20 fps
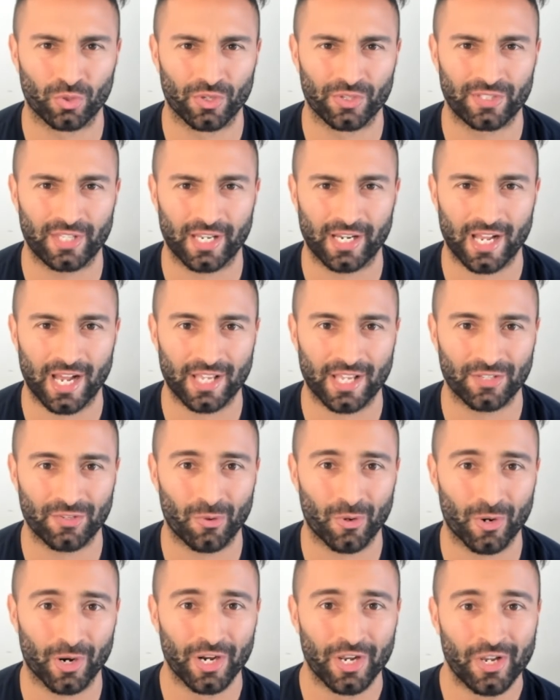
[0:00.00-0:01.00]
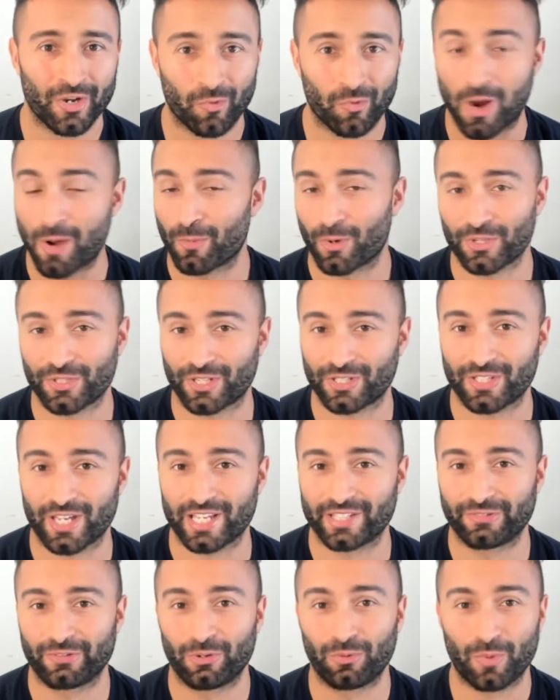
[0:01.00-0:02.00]
estate guys who are way more
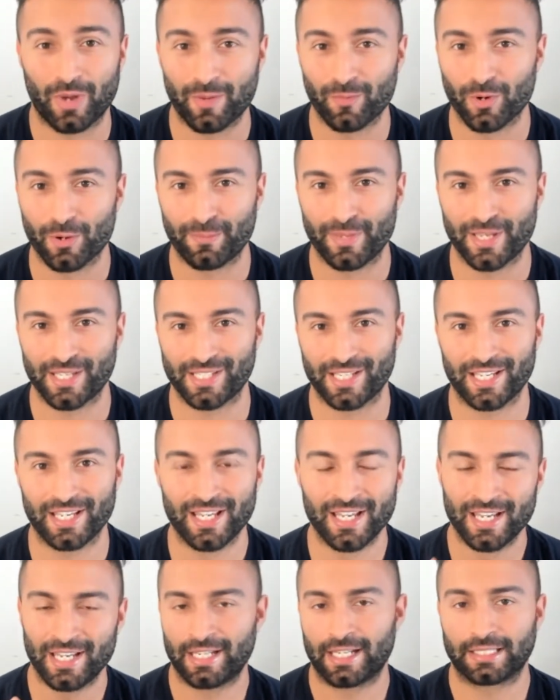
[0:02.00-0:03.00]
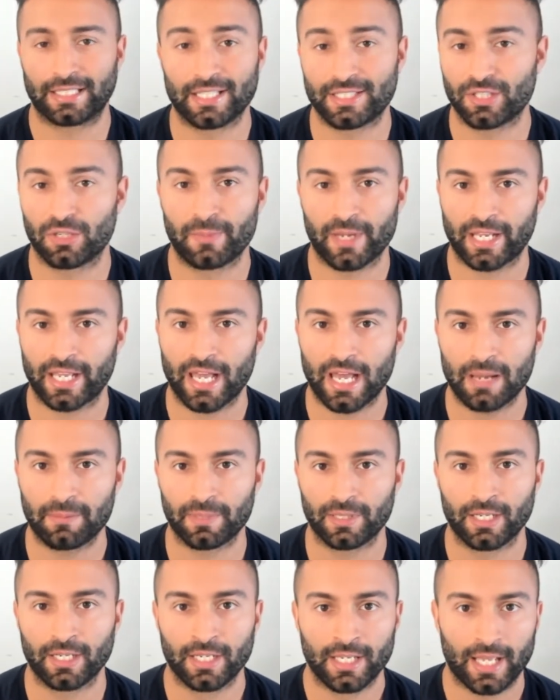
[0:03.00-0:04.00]
successful, way more busy, yet they still make it
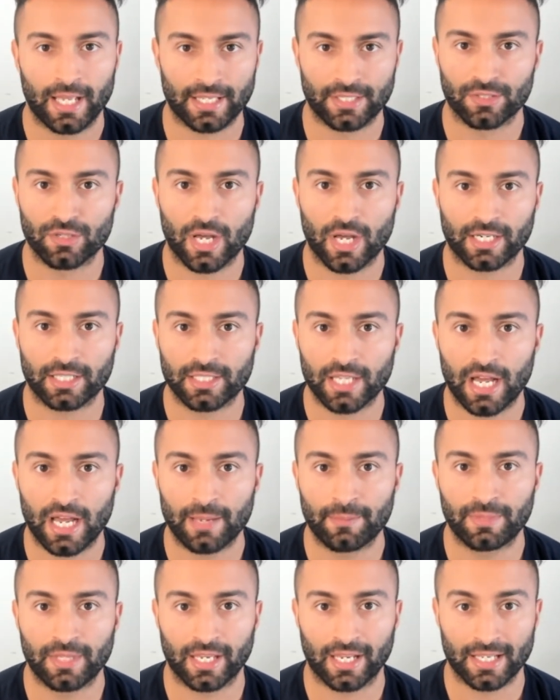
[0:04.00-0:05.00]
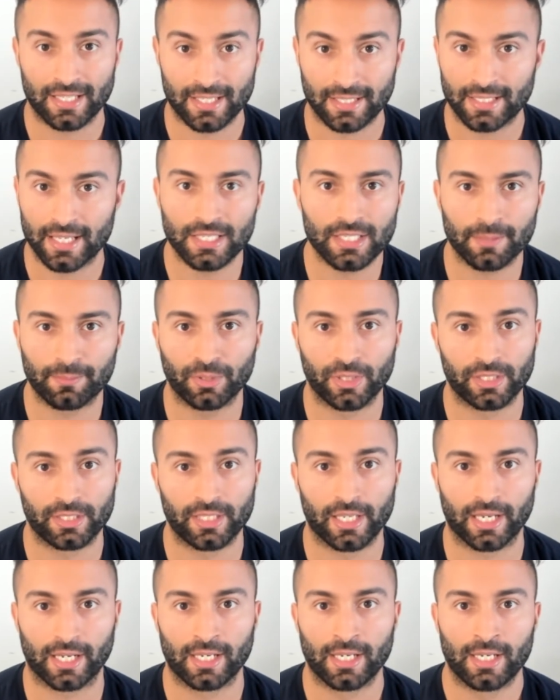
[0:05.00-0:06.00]
happen. It's not a time thing. It's a discipline
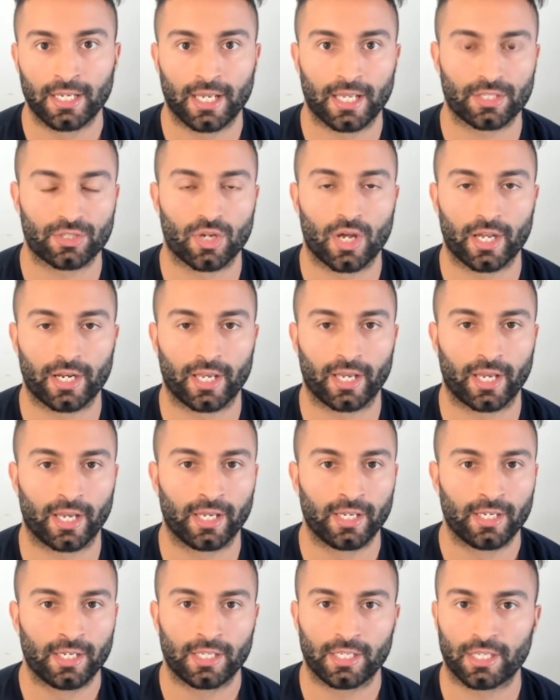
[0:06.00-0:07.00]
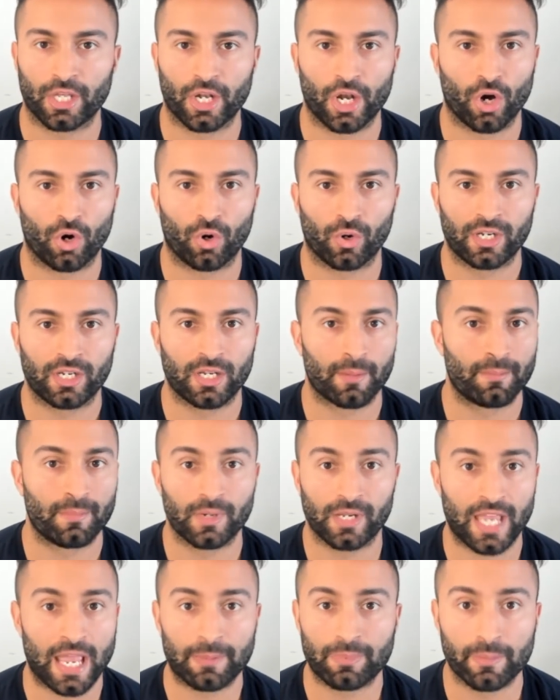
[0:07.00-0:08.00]
thing. It's not a,
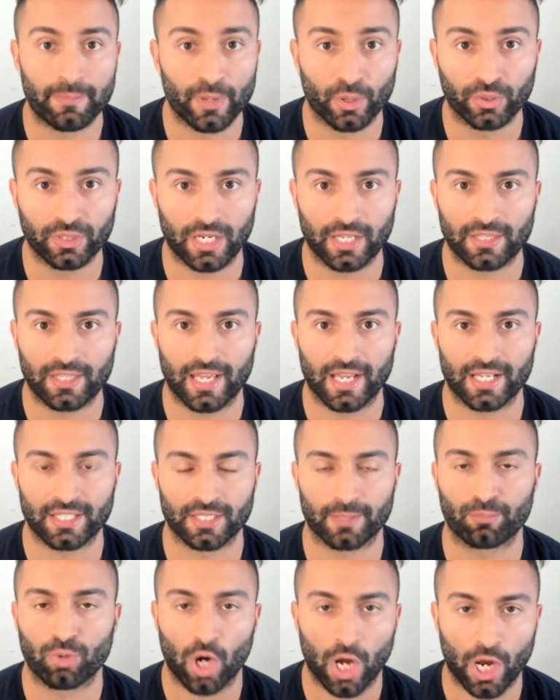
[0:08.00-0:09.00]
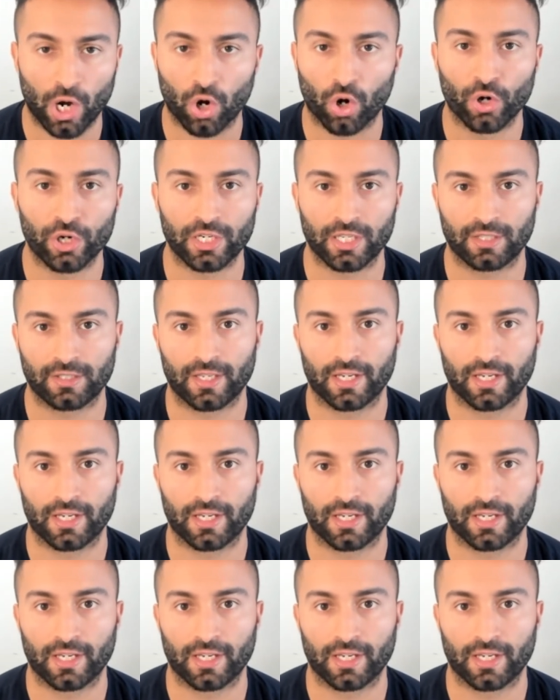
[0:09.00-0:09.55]
capability thing. It's a priority thing.